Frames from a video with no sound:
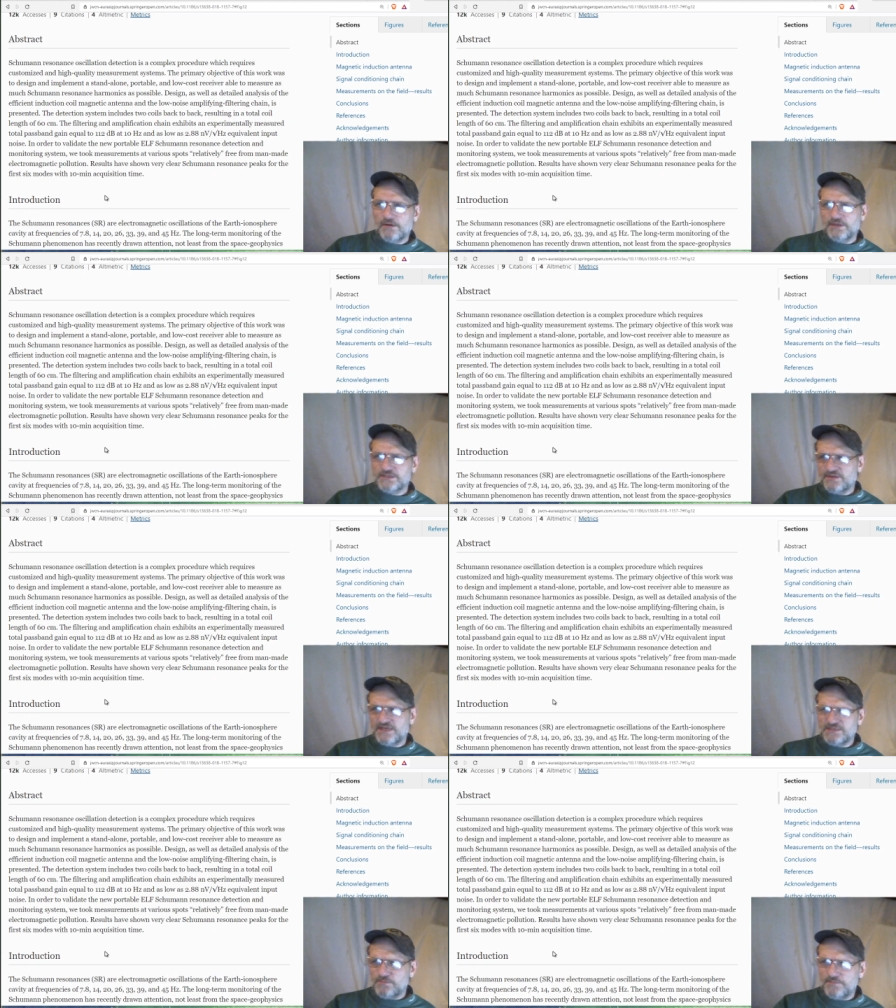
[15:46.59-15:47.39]
All right, so
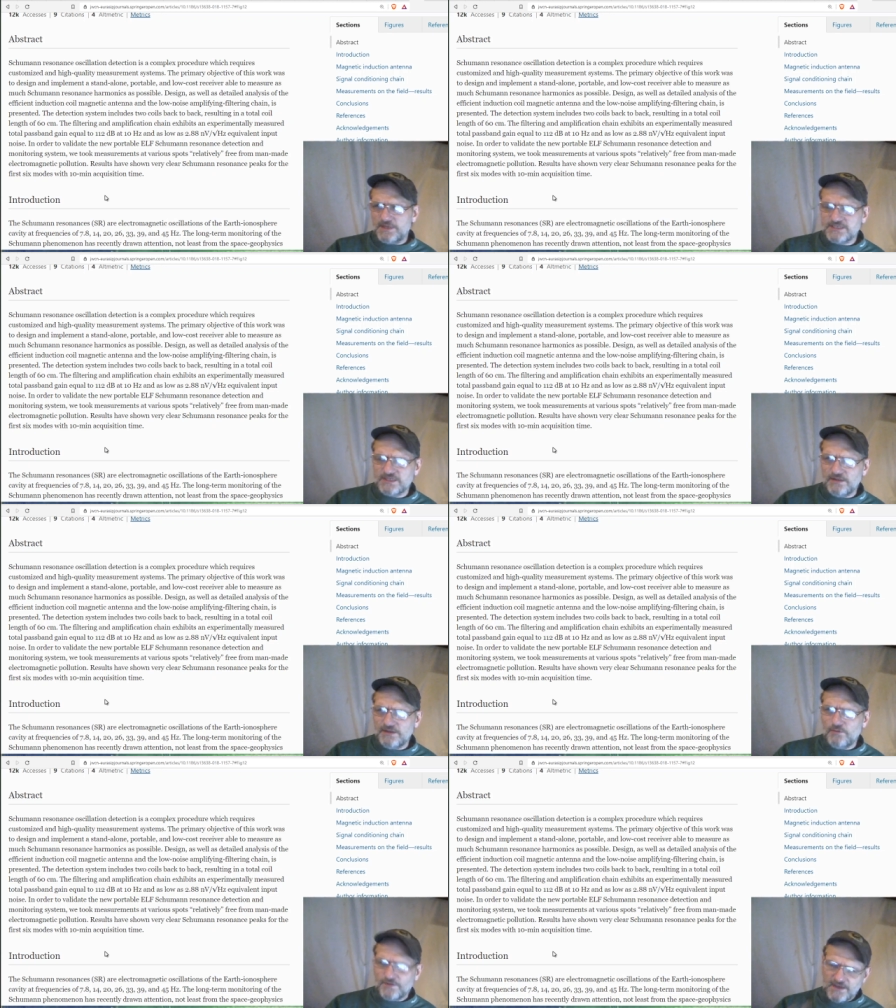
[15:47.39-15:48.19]
that's basically
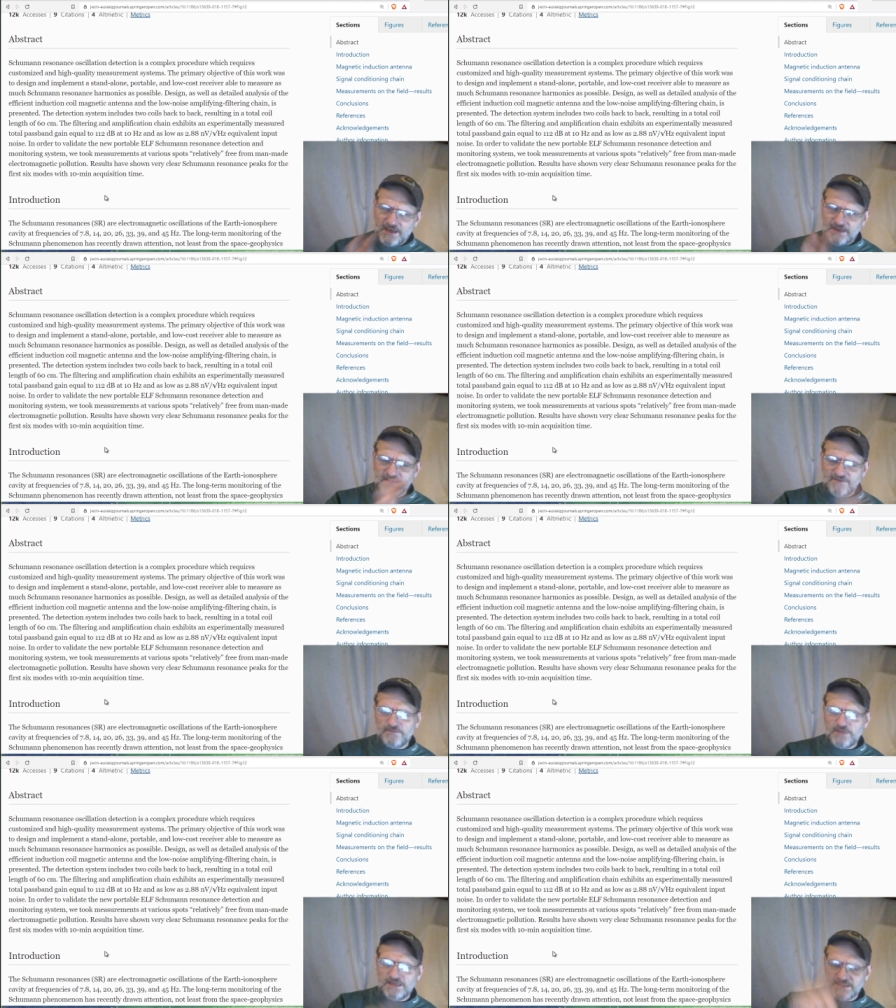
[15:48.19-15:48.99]
what they had given
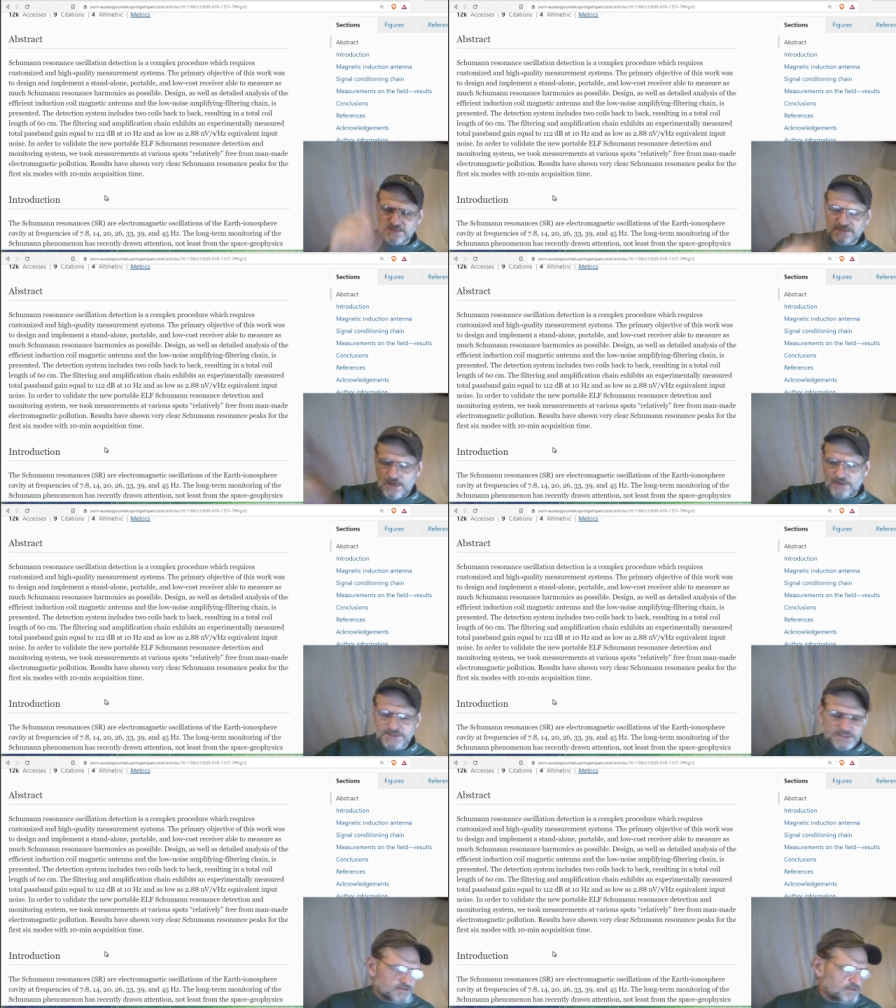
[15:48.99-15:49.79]
me is the
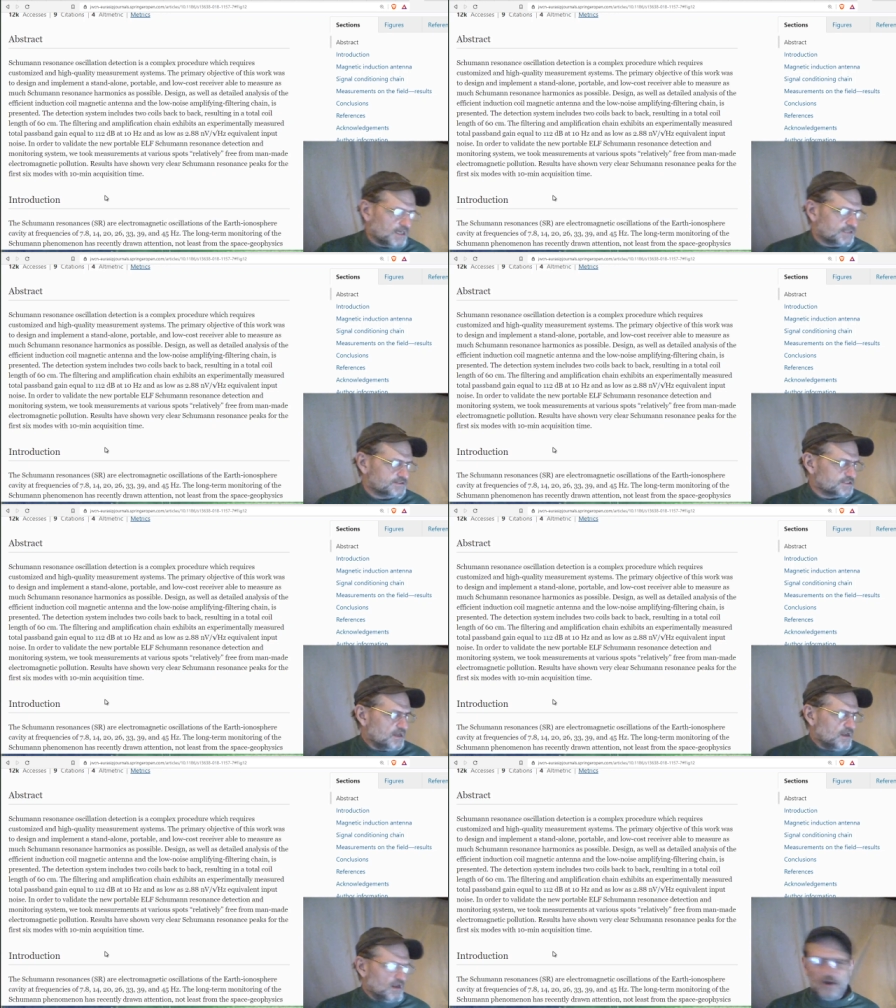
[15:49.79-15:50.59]
Tomsk lines.
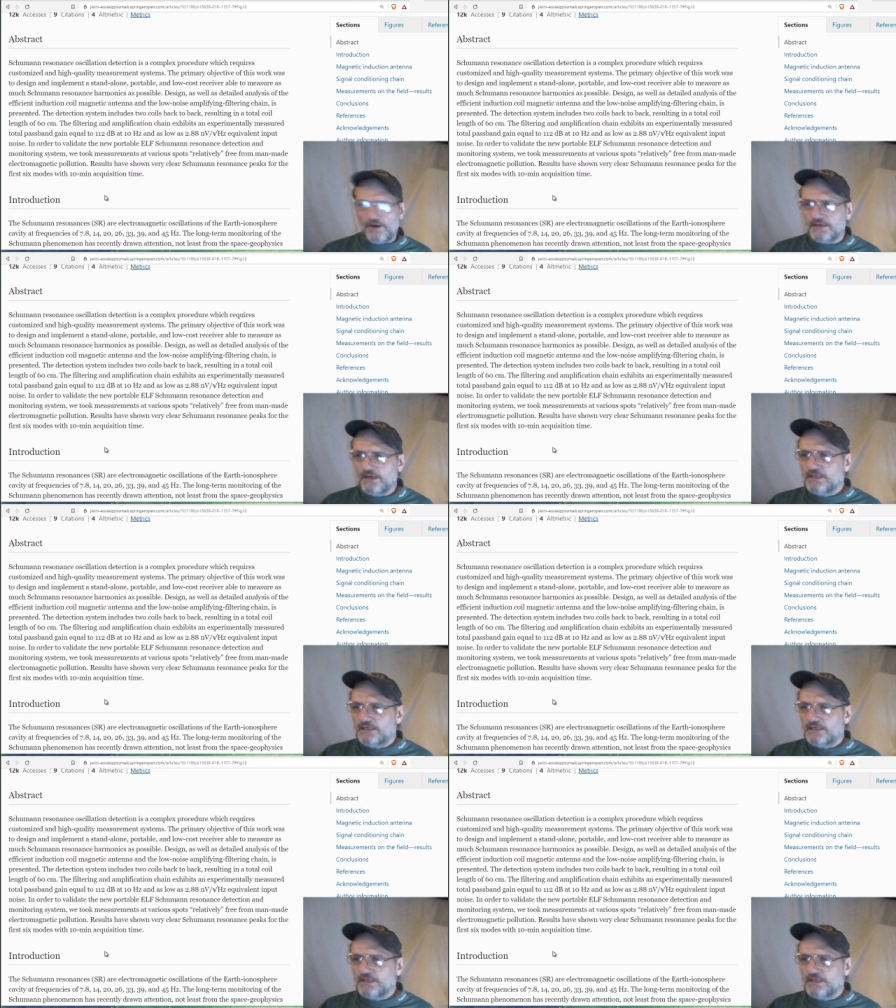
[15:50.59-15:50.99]
All right.